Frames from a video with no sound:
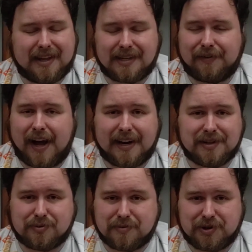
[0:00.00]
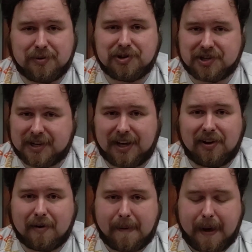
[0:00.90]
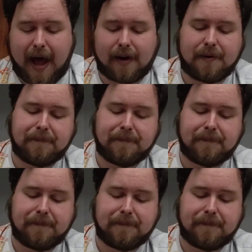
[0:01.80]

that's fine because Rumshi will just kill it right back.